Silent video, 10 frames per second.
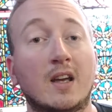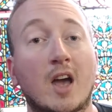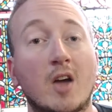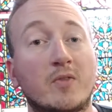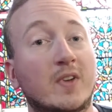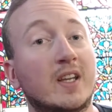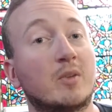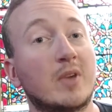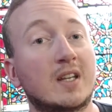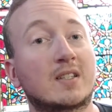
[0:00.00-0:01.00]
Hopefully your
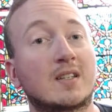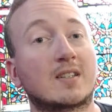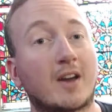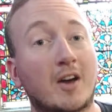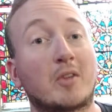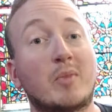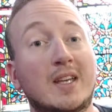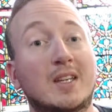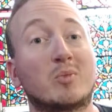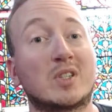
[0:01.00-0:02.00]
ministers aren't
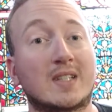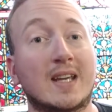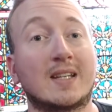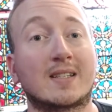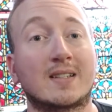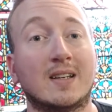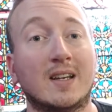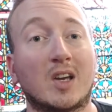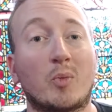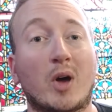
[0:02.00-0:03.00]
making mistakes
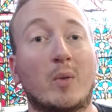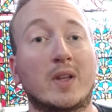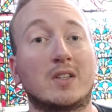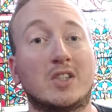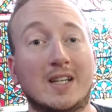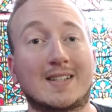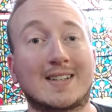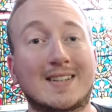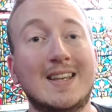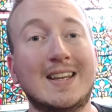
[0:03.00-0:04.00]
about whether
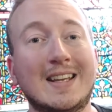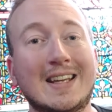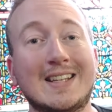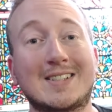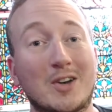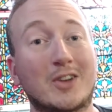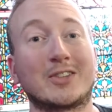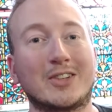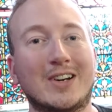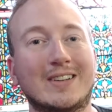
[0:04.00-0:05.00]
Jesus is God
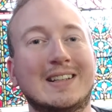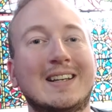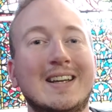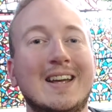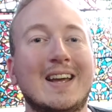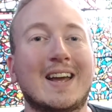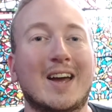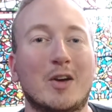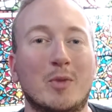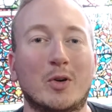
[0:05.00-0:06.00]
or not,
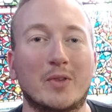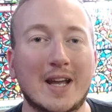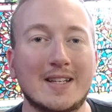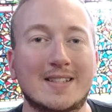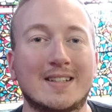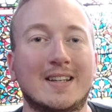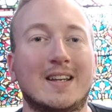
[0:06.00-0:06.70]
or raised.